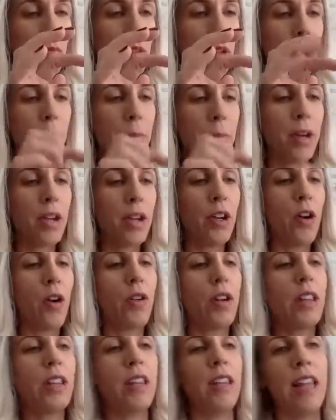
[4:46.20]
I'm going to go
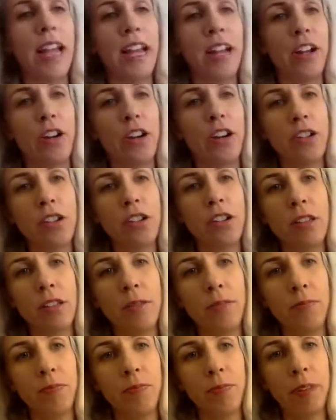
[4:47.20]
to the
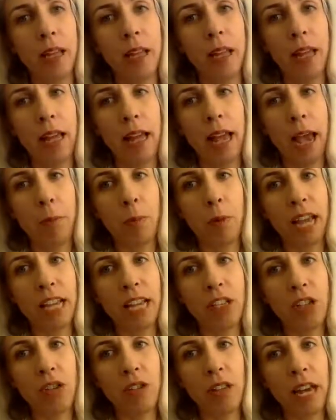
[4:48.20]
likers. And when I
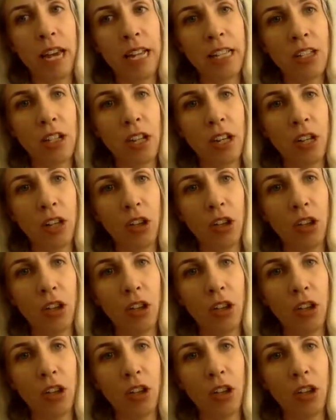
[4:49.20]
do that, it's going to